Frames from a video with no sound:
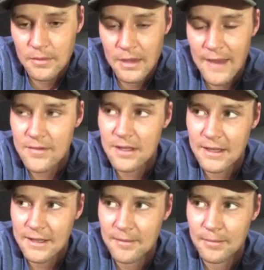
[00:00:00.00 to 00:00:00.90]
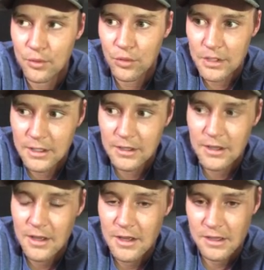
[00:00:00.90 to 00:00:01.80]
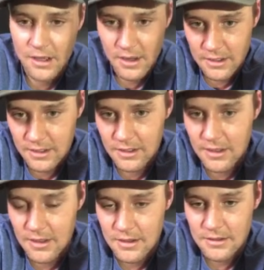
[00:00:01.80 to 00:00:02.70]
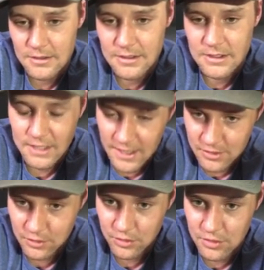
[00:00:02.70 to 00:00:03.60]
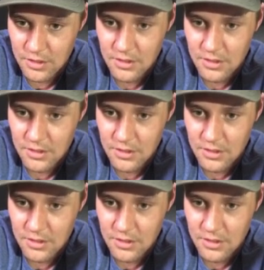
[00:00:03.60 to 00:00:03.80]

having like a bulking, cutting cycle